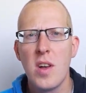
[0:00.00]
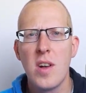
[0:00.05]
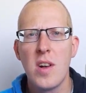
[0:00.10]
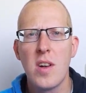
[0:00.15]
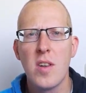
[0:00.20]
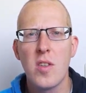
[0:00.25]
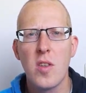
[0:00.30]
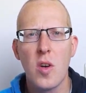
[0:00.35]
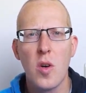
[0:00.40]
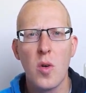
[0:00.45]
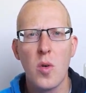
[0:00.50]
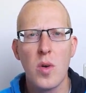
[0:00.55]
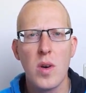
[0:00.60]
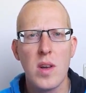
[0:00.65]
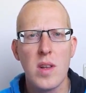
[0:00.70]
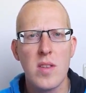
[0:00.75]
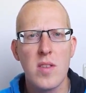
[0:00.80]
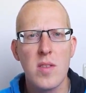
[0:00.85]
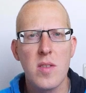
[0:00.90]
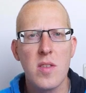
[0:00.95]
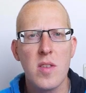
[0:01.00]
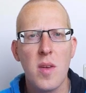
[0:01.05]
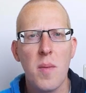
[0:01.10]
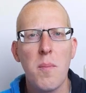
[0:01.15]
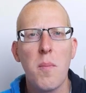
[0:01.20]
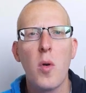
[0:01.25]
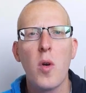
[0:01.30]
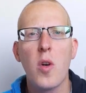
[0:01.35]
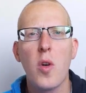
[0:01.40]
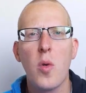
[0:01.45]
So it's
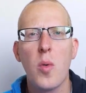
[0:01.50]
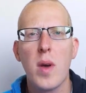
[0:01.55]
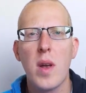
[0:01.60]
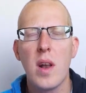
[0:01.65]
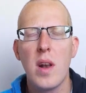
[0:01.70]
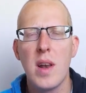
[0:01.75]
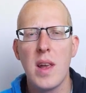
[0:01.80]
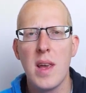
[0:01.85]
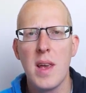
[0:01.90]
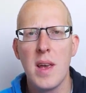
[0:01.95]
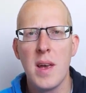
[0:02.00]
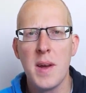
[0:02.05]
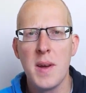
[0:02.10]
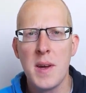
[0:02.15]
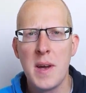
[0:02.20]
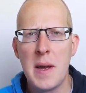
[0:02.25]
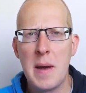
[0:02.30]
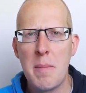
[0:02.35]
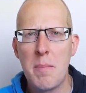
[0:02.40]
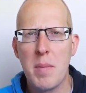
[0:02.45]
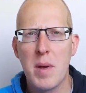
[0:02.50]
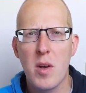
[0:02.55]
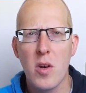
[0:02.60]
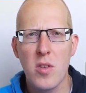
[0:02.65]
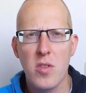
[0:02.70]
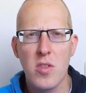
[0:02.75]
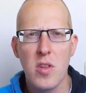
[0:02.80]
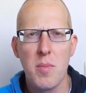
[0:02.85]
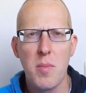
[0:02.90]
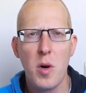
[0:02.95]
more quickly,
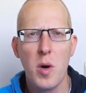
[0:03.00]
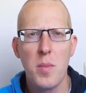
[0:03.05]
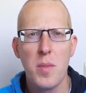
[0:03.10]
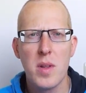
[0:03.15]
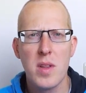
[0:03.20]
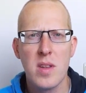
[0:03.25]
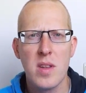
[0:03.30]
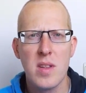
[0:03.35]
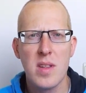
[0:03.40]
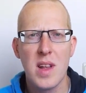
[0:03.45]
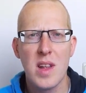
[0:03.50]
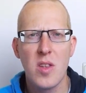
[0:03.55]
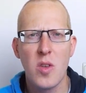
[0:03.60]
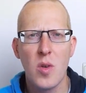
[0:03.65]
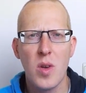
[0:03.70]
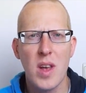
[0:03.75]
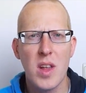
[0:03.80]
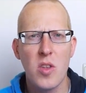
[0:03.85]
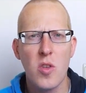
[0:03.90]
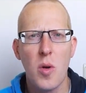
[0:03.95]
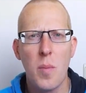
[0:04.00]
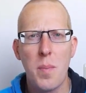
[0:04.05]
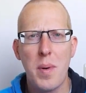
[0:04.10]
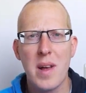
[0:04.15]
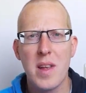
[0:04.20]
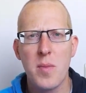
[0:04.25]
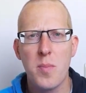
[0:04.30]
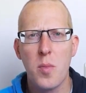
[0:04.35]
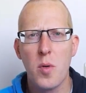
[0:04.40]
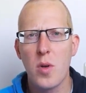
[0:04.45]
because the moment that you get your
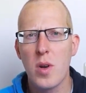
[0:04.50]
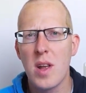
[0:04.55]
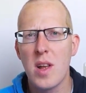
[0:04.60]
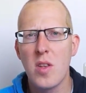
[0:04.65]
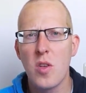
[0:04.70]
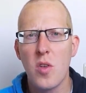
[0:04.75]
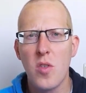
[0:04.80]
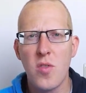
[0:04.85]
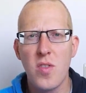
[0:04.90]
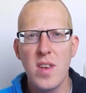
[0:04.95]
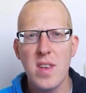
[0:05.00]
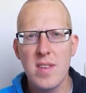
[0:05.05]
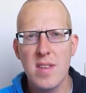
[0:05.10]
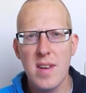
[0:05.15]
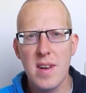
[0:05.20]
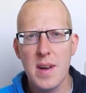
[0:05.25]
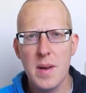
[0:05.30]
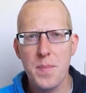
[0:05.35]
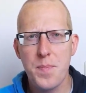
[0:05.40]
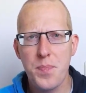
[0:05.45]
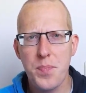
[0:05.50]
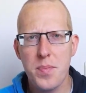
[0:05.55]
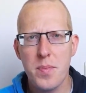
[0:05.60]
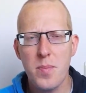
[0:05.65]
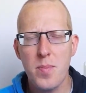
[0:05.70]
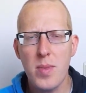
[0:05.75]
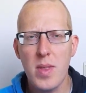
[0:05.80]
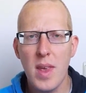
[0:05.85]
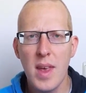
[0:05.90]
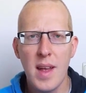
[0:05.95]
passport and your visa,
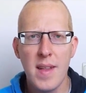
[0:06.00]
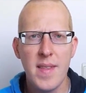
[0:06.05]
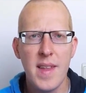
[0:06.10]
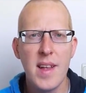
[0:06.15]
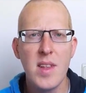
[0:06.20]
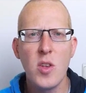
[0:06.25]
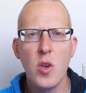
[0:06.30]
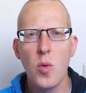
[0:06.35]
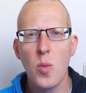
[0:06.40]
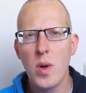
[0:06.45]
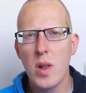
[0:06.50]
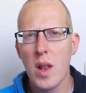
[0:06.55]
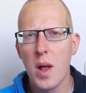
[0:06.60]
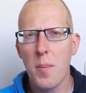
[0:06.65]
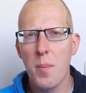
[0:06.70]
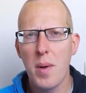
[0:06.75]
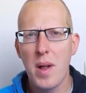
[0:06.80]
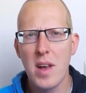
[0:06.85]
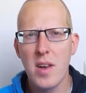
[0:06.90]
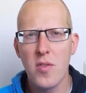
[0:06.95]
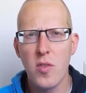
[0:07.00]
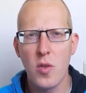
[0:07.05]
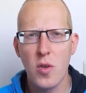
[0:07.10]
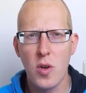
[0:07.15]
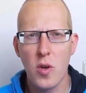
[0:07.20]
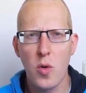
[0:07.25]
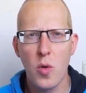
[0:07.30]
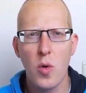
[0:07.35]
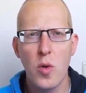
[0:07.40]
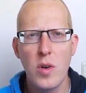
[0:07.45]
and then you will apply for
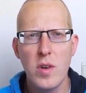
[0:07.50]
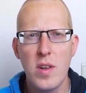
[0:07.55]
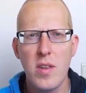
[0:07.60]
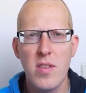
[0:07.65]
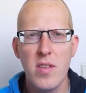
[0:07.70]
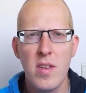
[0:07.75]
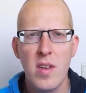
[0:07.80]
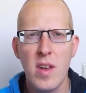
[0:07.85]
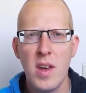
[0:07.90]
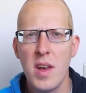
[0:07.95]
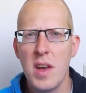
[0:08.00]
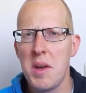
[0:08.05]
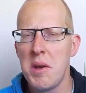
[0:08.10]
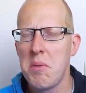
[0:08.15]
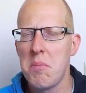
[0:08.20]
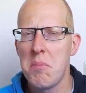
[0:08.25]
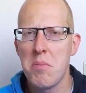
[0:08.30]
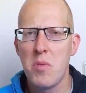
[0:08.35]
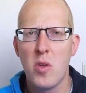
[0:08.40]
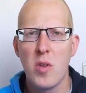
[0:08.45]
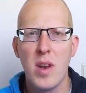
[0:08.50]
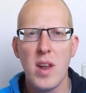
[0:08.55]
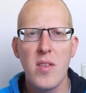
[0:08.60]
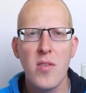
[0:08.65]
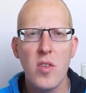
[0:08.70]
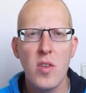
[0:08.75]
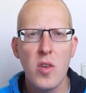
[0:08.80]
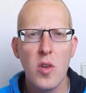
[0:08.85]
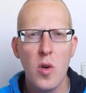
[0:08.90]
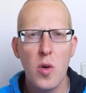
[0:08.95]
the course, you
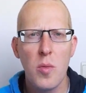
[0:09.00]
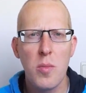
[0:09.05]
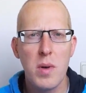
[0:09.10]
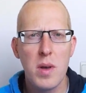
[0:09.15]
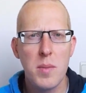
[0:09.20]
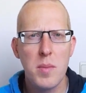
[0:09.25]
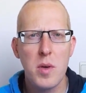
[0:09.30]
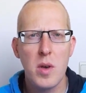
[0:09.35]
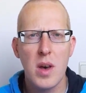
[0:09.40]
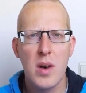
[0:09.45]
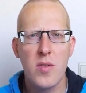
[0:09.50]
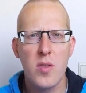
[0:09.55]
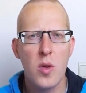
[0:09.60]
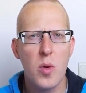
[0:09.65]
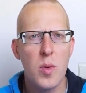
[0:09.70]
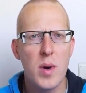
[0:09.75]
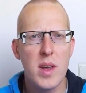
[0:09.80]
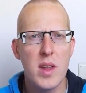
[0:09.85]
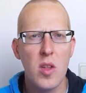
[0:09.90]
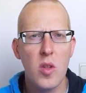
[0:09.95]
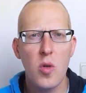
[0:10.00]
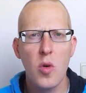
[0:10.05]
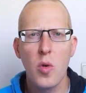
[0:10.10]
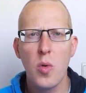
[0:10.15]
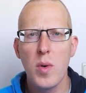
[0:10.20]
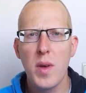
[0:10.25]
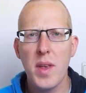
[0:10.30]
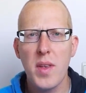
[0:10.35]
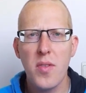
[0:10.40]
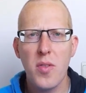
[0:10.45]
never know, maybe you have to wait 2
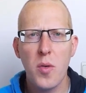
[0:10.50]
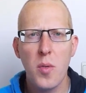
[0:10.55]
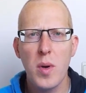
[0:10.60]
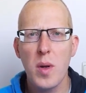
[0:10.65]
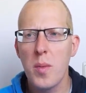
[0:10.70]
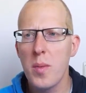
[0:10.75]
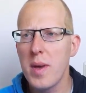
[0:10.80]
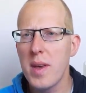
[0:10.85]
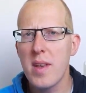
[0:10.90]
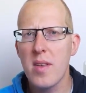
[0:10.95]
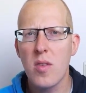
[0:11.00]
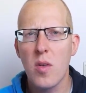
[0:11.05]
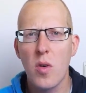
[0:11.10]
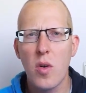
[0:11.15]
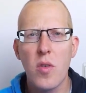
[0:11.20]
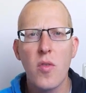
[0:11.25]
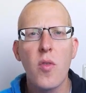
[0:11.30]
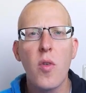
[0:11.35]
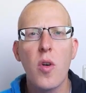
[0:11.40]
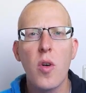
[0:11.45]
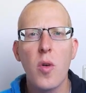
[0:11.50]
weeks, 3 weeks or 4